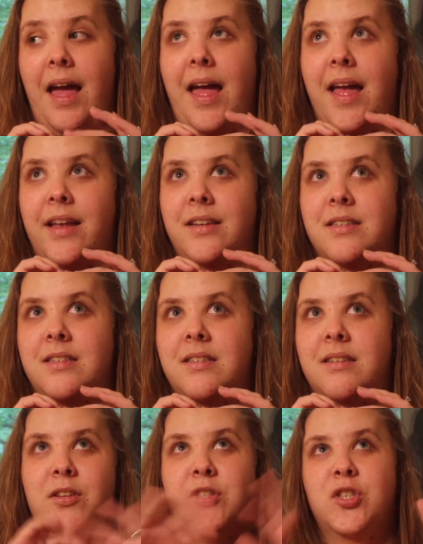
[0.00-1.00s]
And
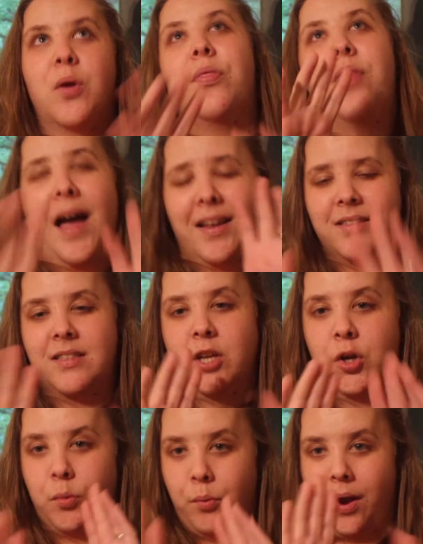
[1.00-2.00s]
so that's
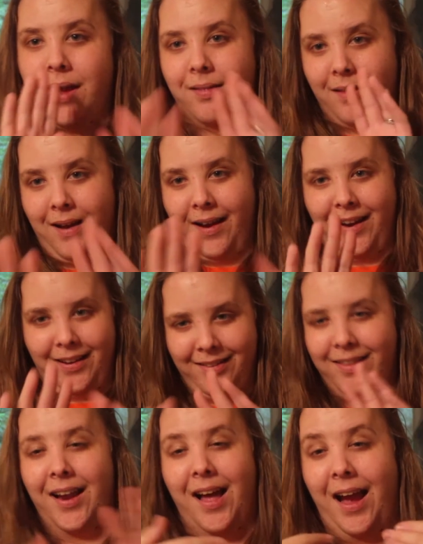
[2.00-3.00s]
the gray
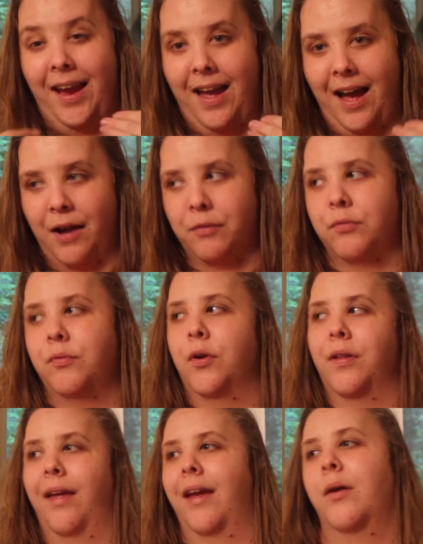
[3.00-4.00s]
line that I have
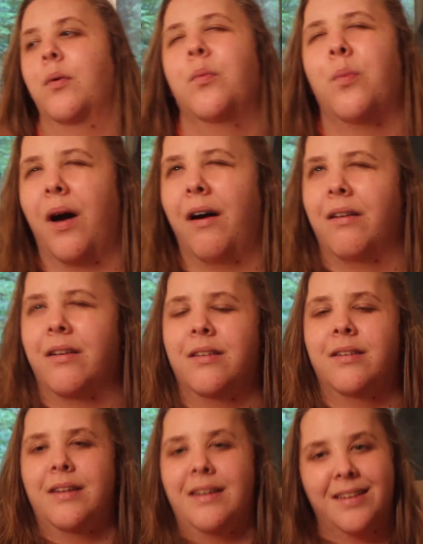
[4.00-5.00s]
for, like, well,
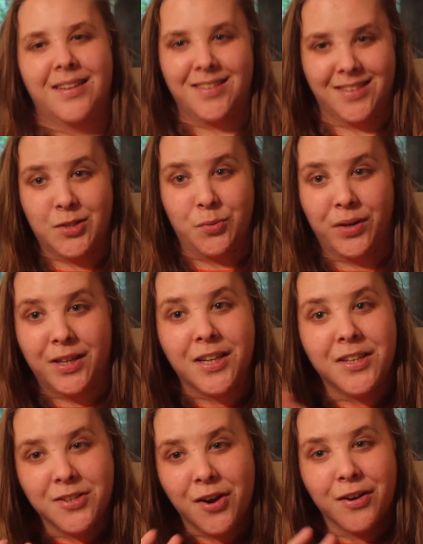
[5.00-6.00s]
is this
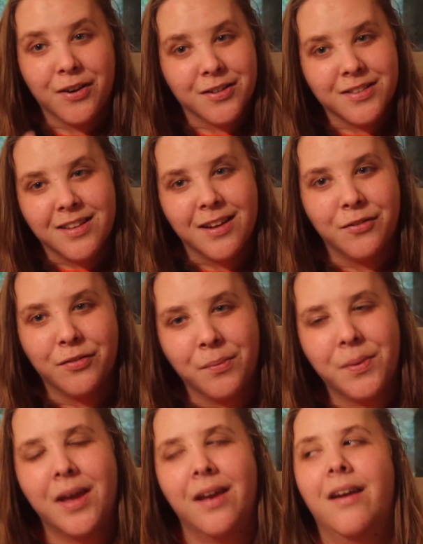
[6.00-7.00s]
really a Turner's thing for
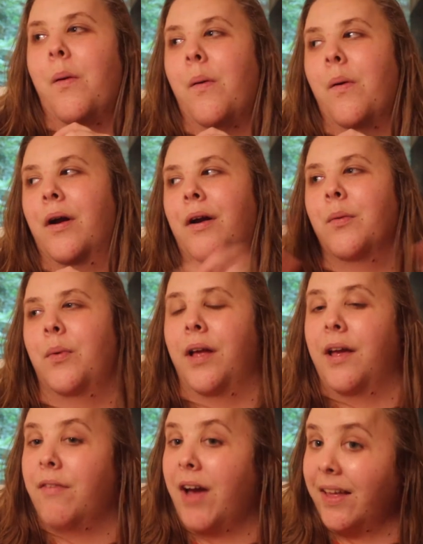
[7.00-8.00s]
me? Or would
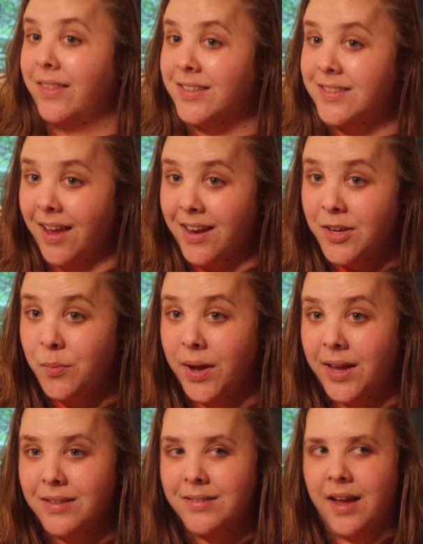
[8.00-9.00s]
I have had this
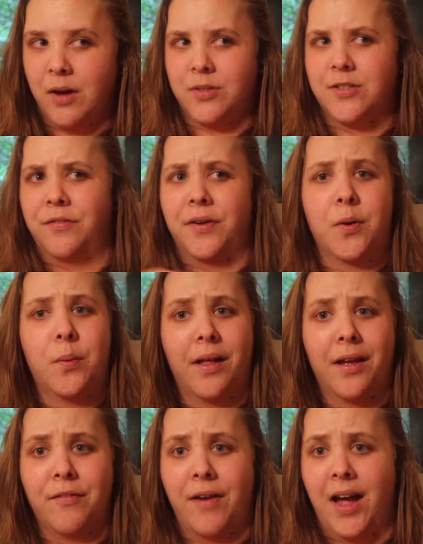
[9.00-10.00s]
anyways? How severe would
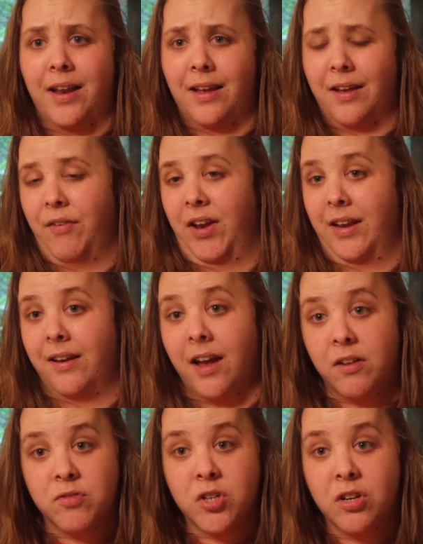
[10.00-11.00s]
I have had it if I didn't
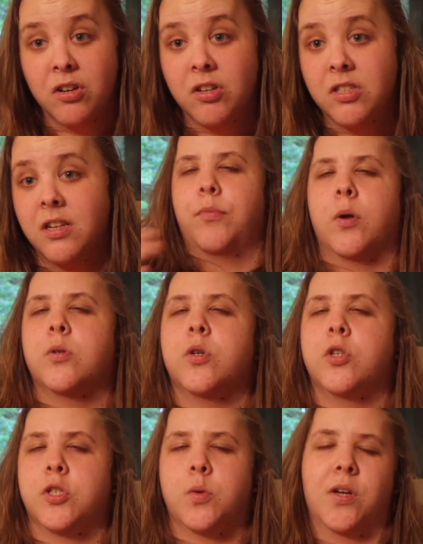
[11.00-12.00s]
have Turner's? Those
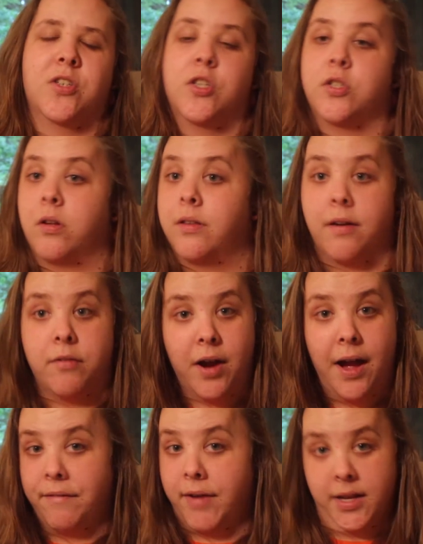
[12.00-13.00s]
are just questions I'll never
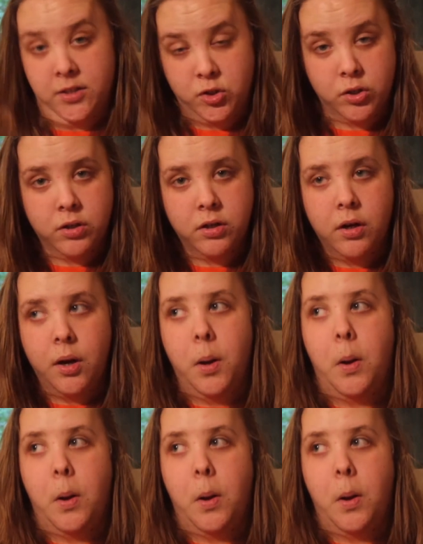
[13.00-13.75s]
have answered.